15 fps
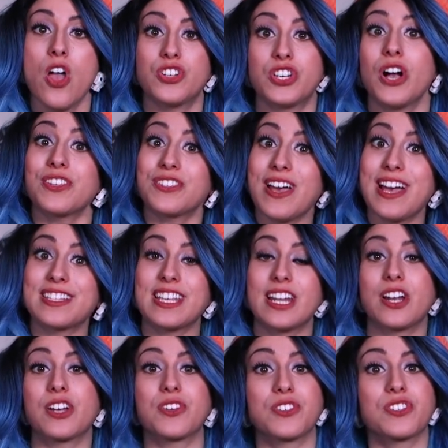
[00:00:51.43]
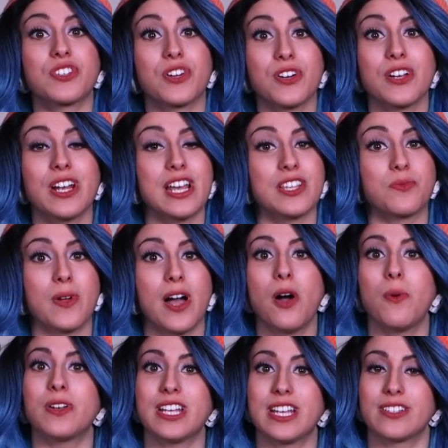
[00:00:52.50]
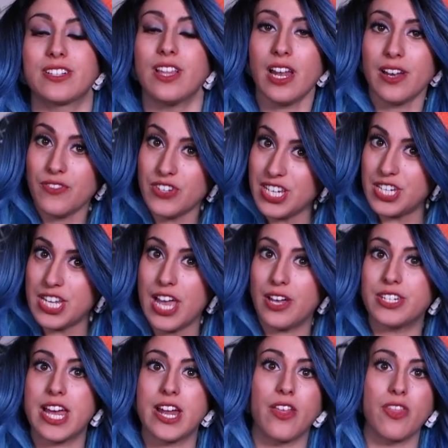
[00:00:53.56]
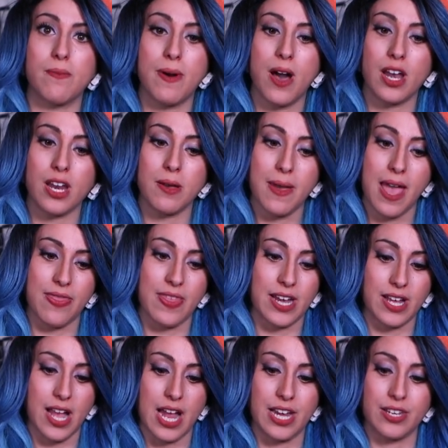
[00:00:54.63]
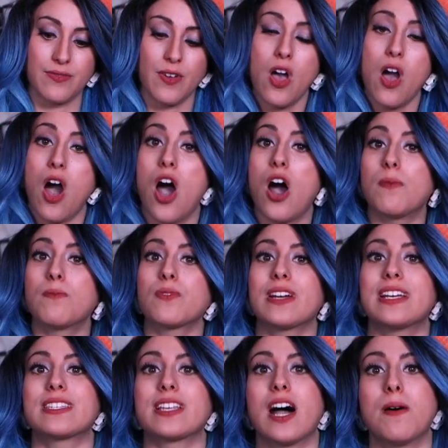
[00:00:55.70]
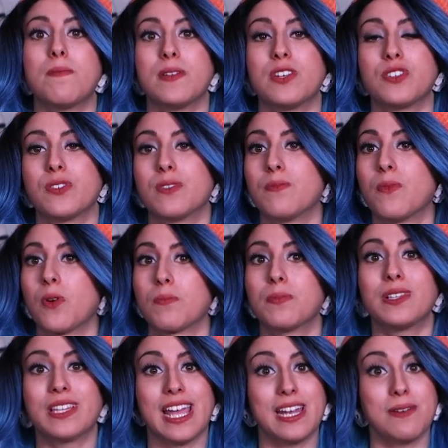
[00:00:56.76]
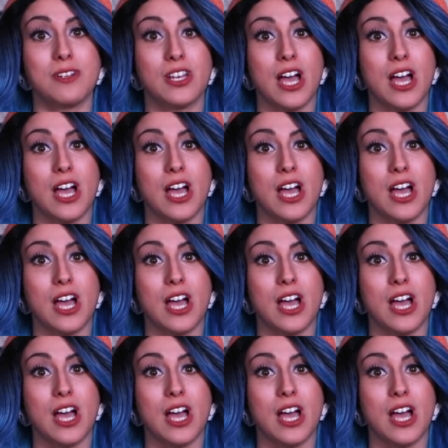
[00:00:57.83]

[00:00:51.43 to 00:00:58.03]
She also has that on her skirt as well, which has a lot of detail down at the bottom and then kind of ombres up into a more plain